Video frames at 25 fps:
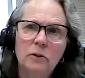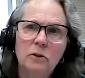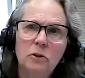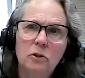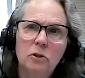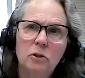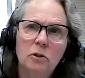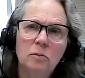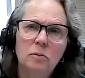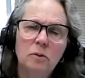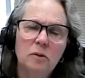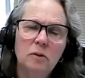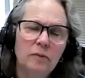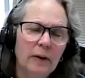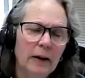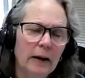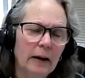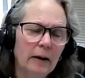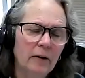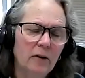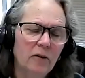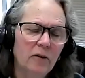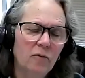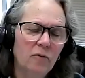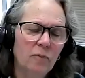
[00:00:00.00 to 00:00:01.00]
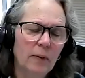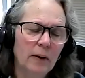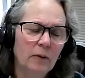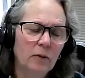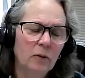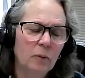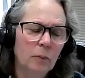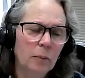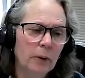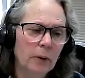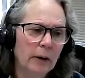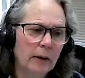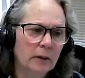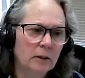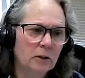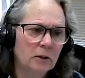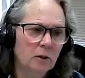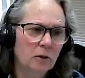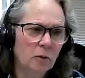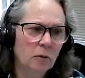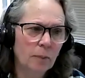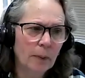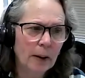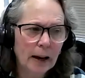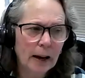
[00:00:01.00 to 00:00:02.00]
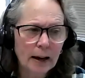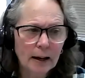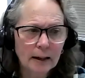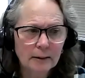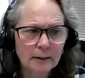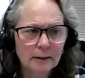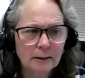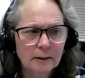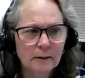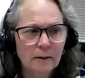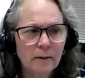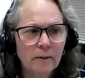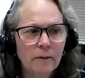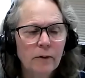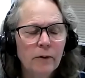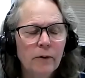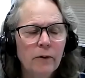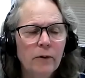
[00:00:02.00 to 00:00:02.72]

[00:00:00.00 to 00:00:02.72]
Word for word: in terms of how you've made the product in the past,